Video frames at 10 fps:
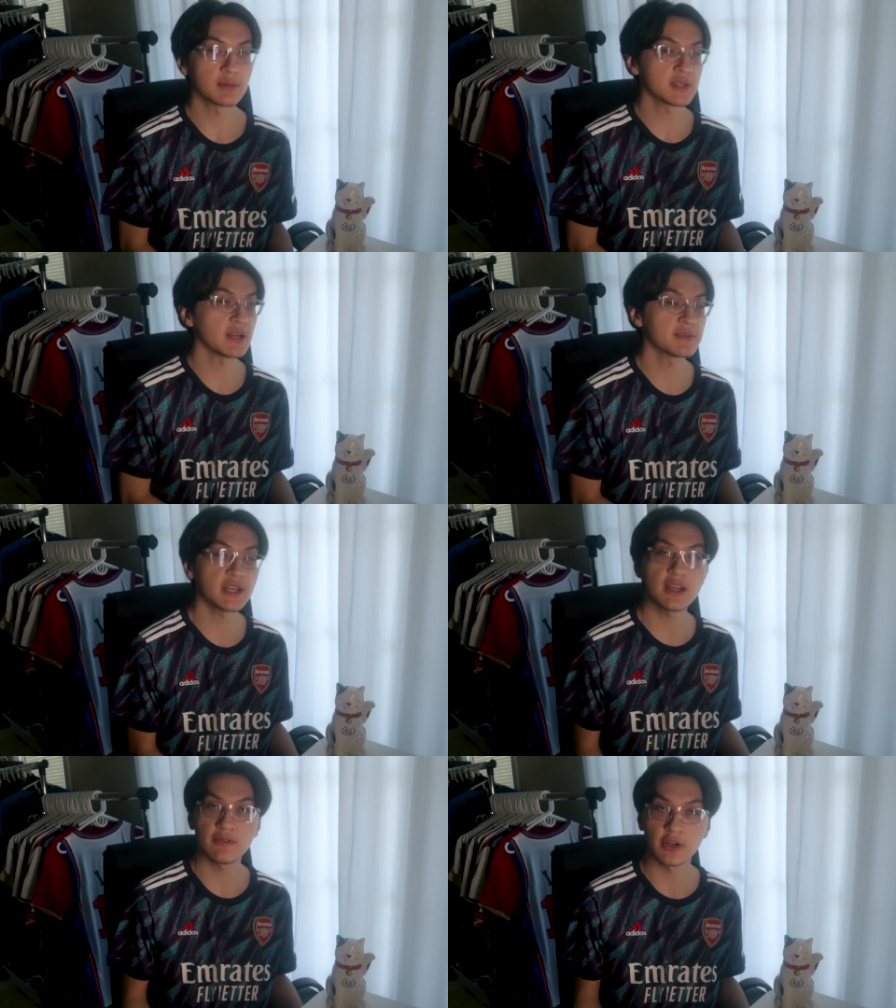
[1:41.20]
Sometimes
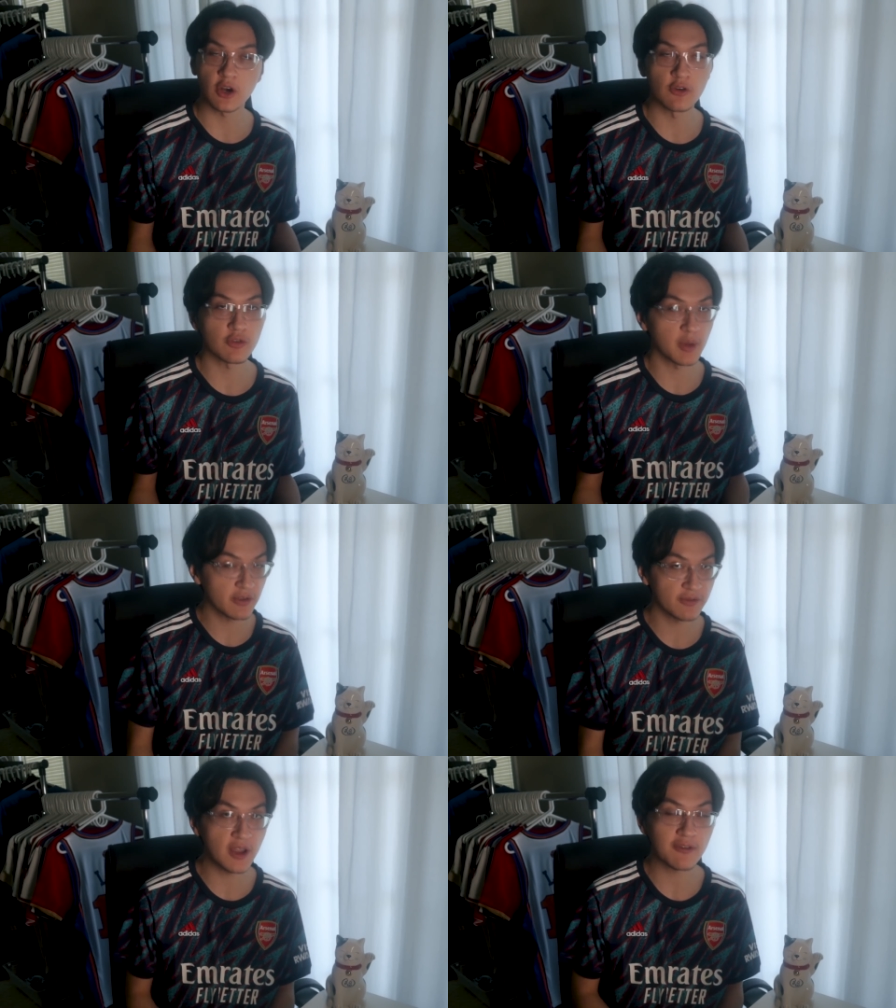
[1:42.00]
they'd even go for
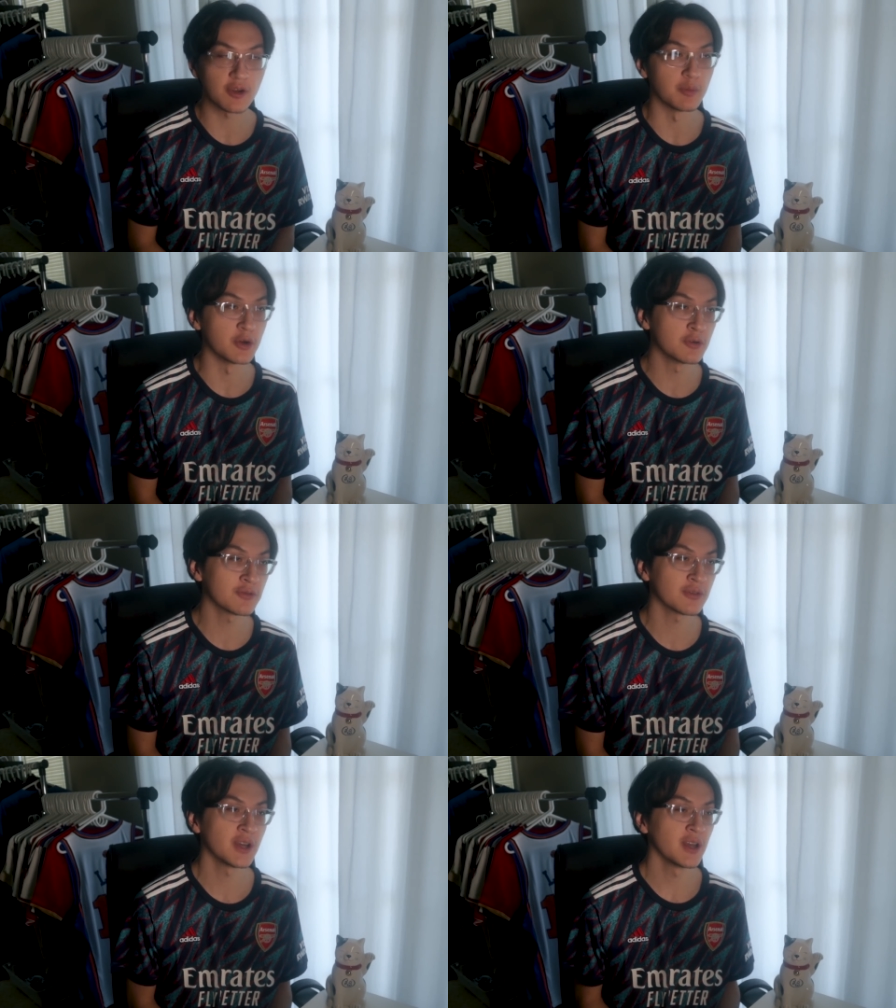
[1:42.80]
my favorite
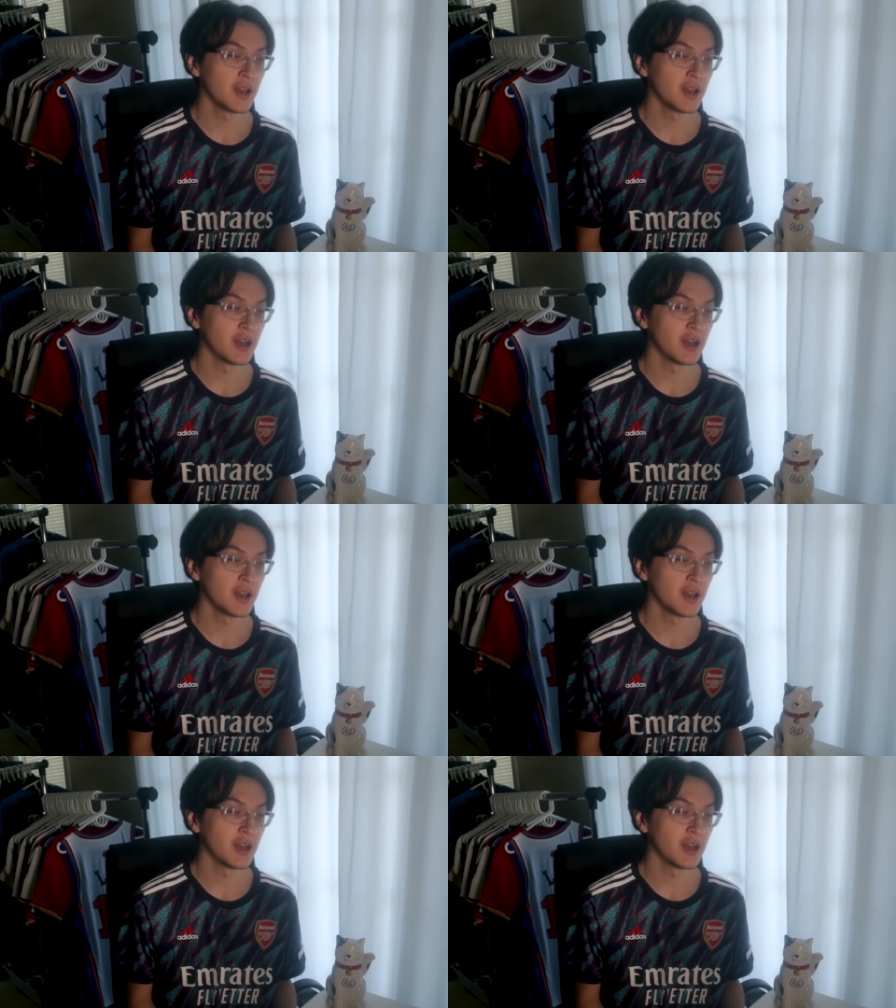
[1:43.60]
move,